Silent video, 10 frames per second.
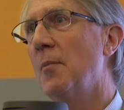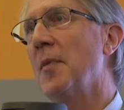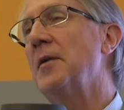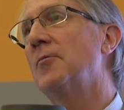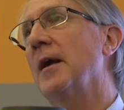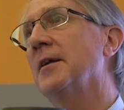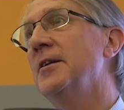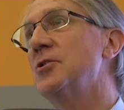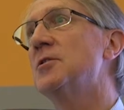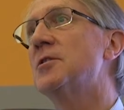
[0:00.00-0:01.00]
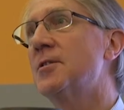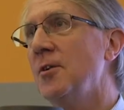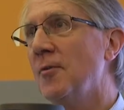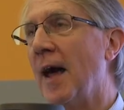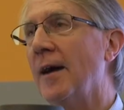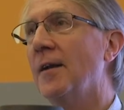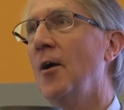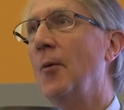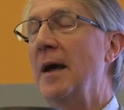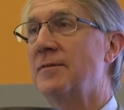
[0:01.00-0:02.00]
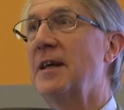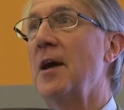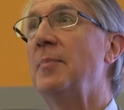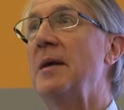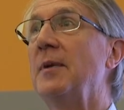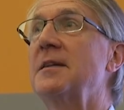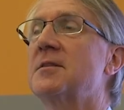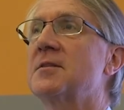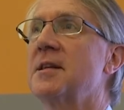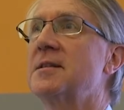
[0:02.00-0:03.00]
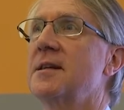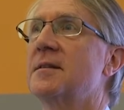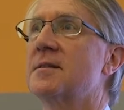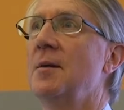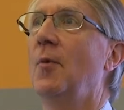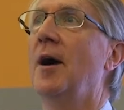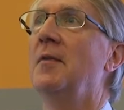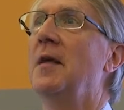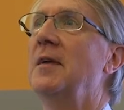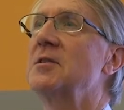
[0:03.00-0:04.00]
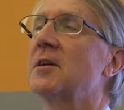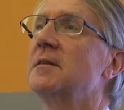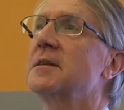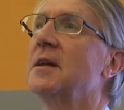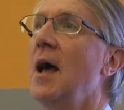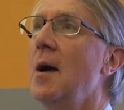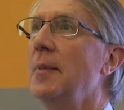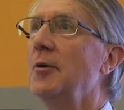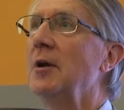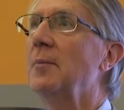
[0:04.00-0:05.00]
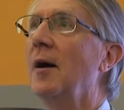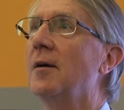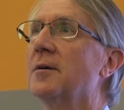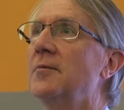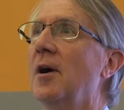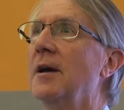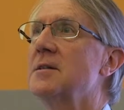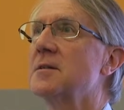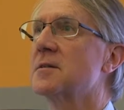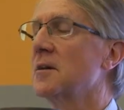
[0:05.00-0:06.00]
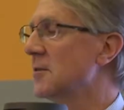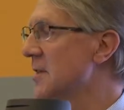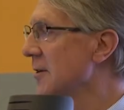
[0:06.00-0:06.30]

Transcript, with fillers: but then a recognition to do that, we have to get people into the city in some way, and then they started building park and rides and so on.